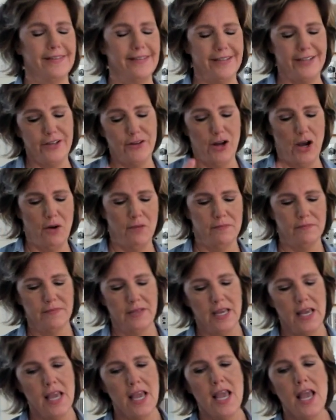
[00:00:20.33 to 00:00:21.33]
You know.
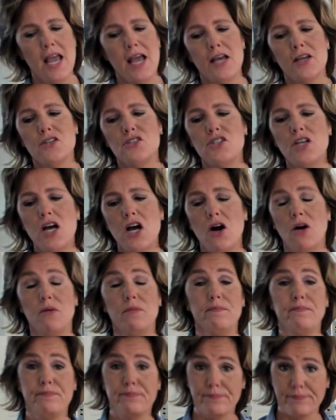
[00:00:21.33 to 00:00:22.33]
So,
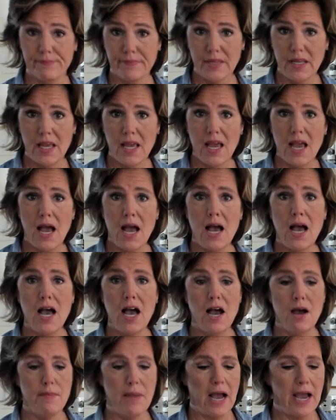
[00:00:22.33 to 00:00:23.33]

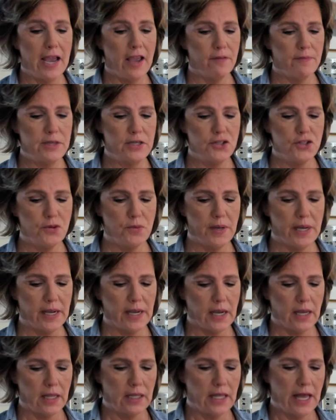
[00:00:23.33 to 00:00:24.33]
I have been doing
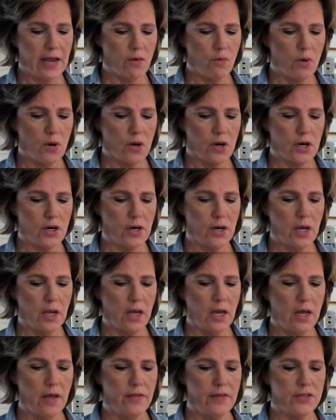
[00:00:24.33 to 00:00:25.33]
a lot of work
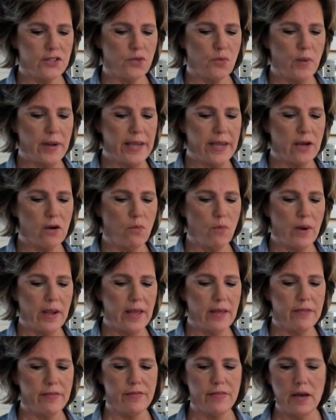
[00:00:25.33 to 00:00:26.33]
this week
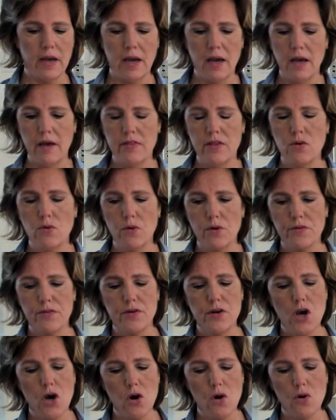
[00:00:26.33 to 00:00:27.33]
with the North
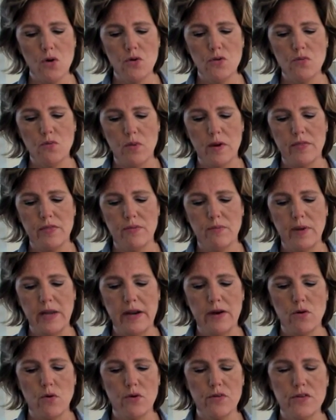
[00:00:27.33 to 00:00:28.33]
Node. We
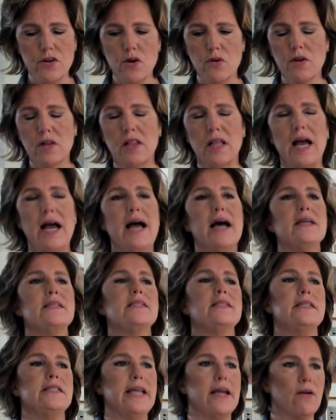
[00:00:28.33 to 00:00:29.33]
had a North Node class,
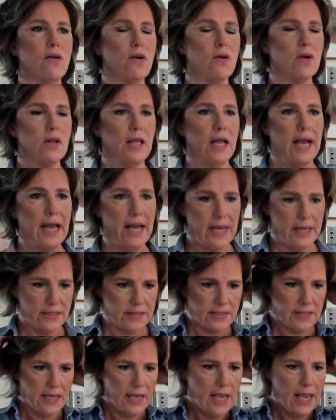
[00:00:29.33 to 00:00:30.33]
the Tarot
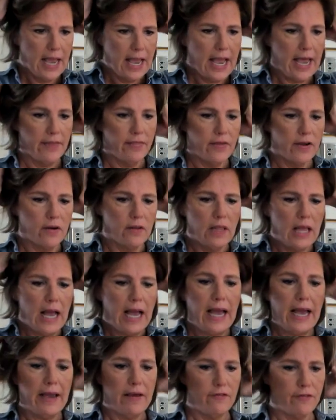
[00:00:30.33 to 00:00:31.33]
class had their
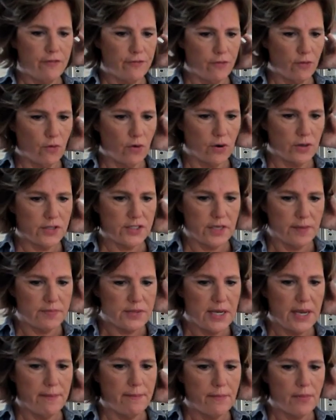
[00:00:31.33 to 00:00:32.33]
live for
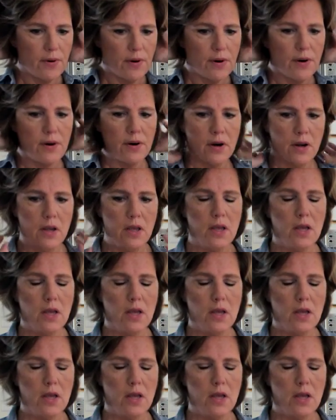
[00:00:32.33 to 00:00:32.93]
September.